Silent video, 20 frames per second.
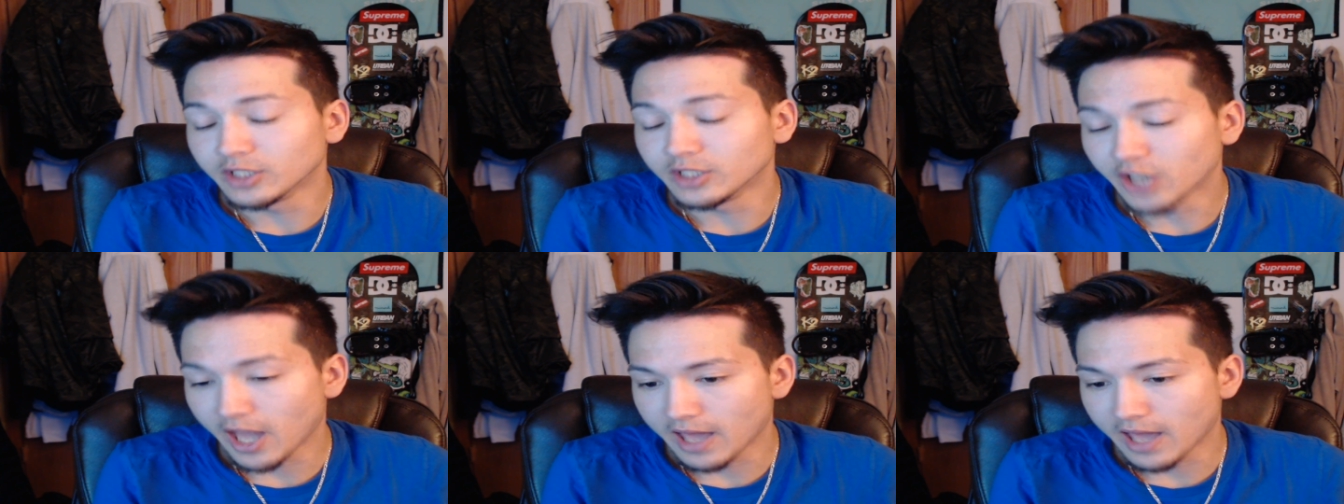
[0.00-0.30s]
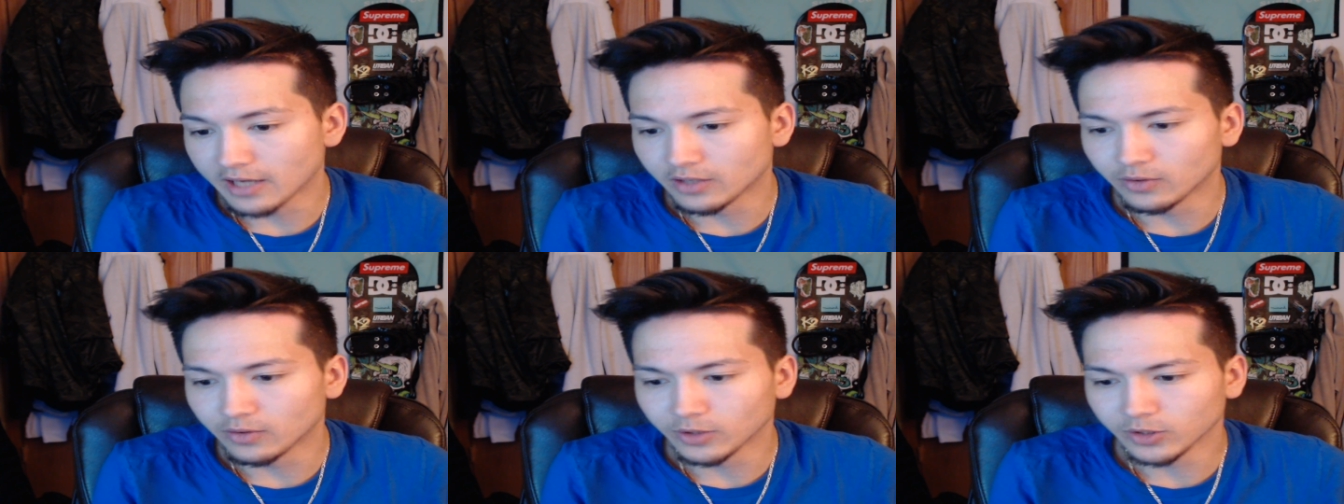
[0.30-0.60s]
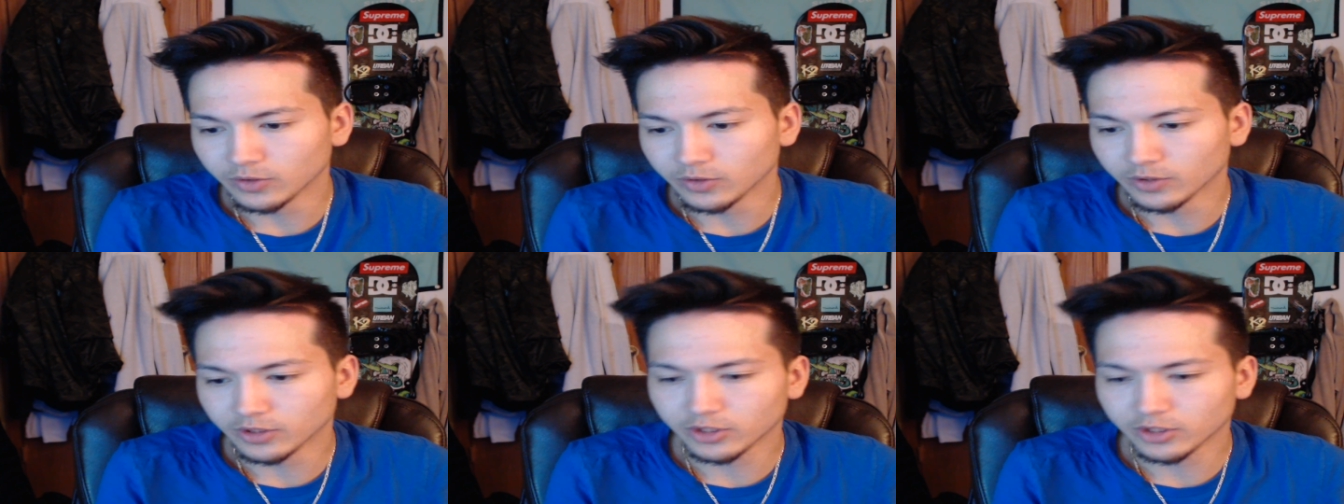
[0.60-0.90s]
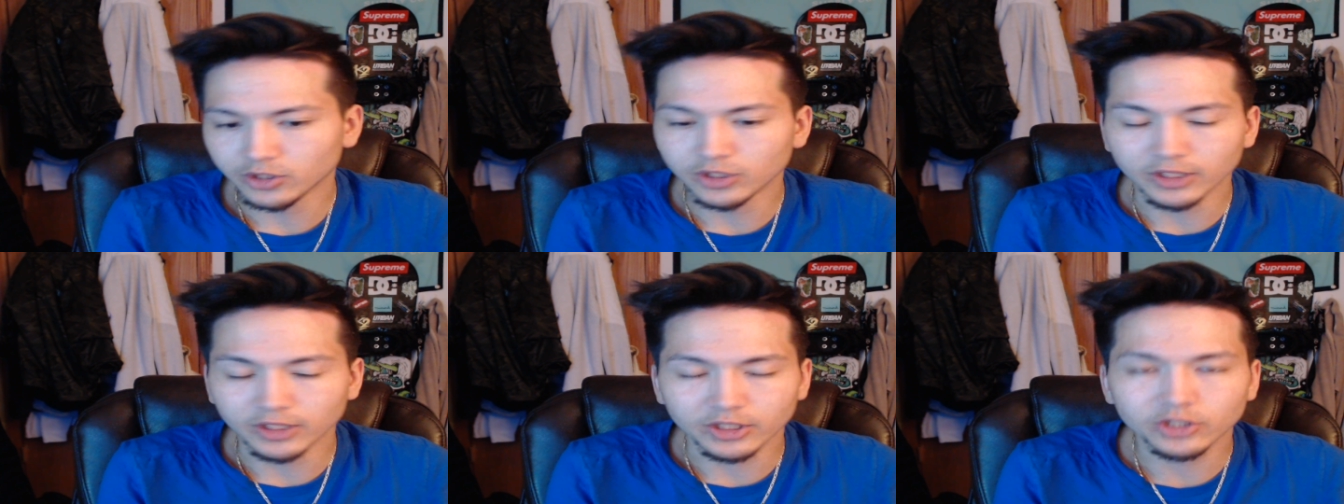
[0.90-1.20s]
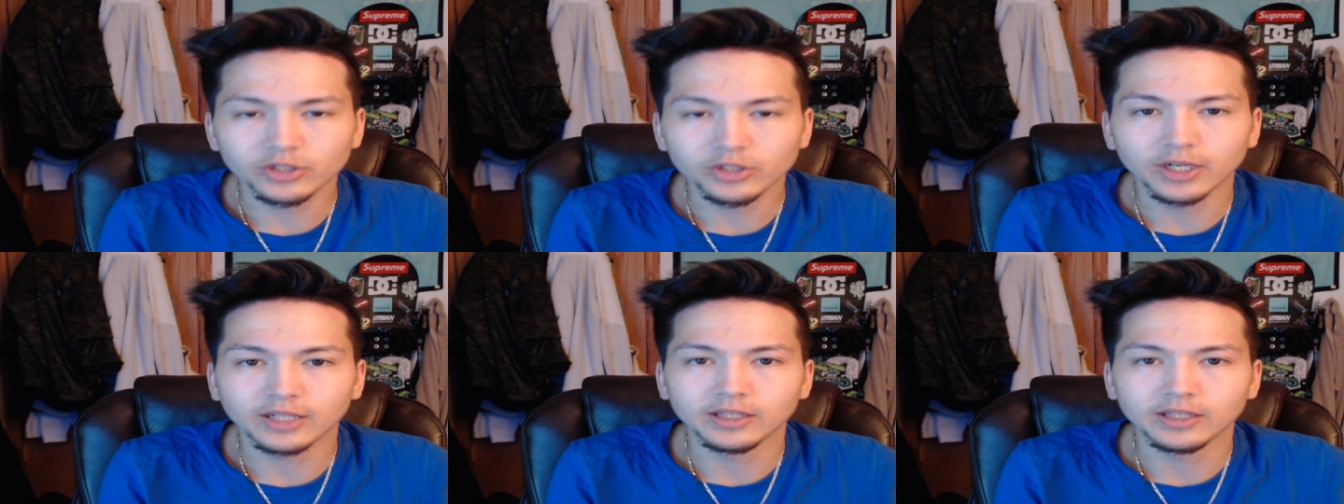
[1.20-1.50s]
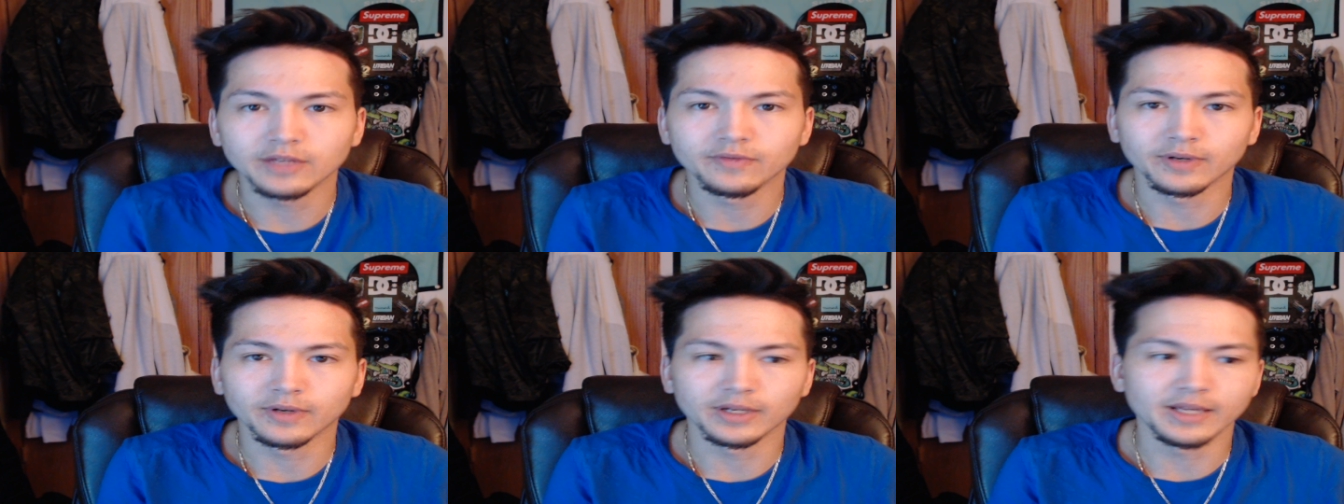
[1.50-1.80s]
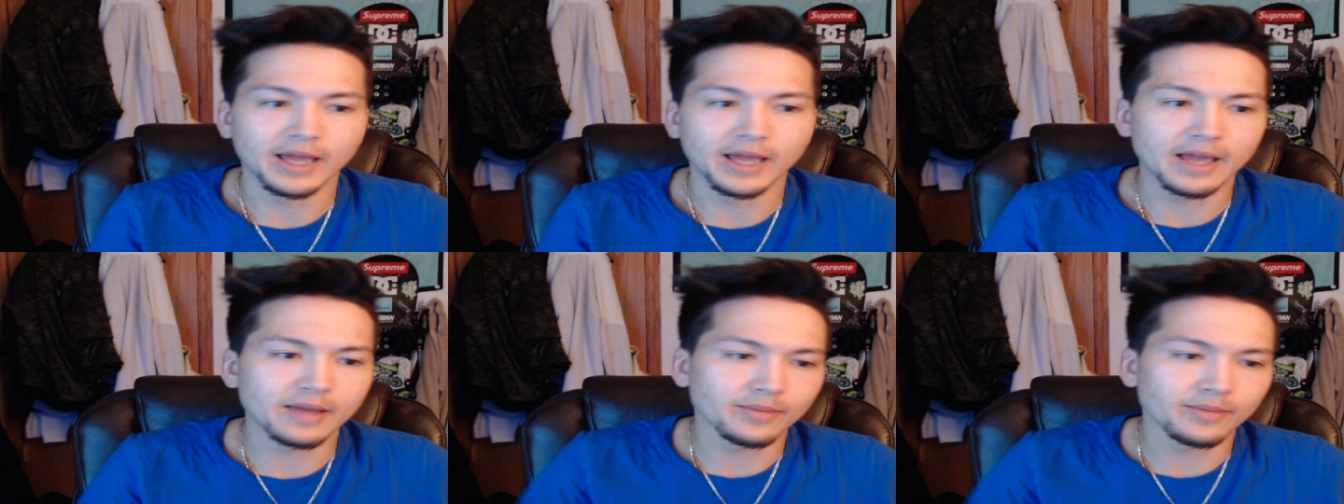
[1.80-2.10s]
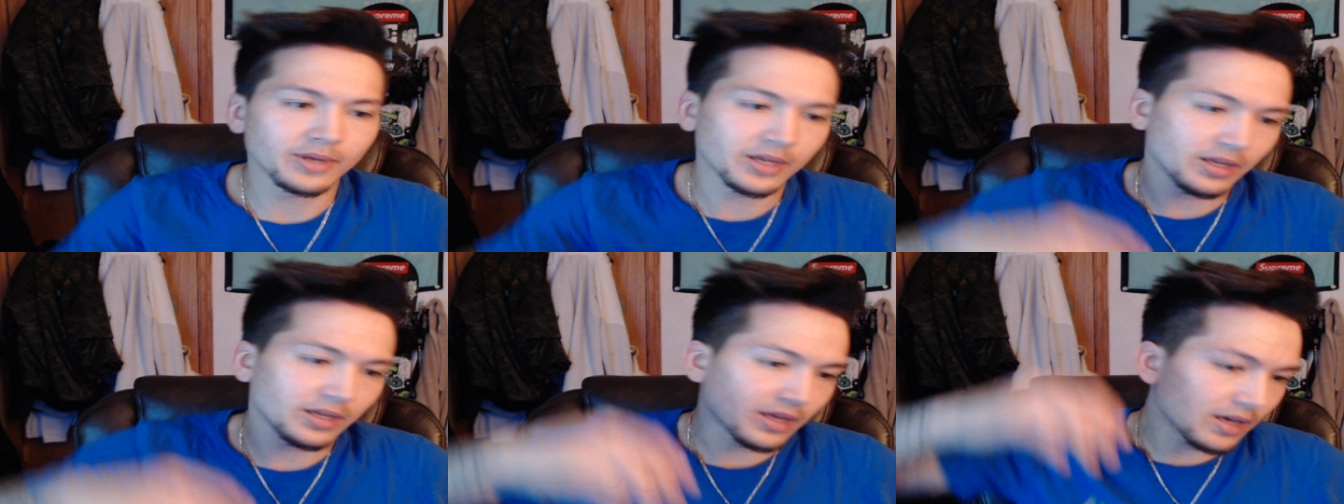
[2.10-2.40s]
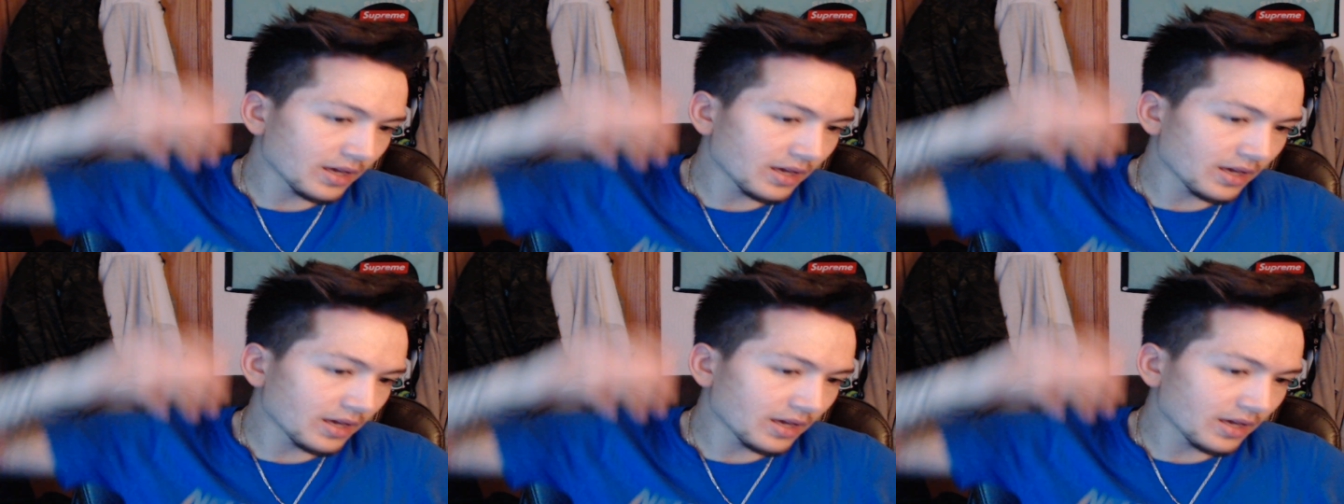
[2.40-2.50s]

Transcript: channel which was just strictly for gaming,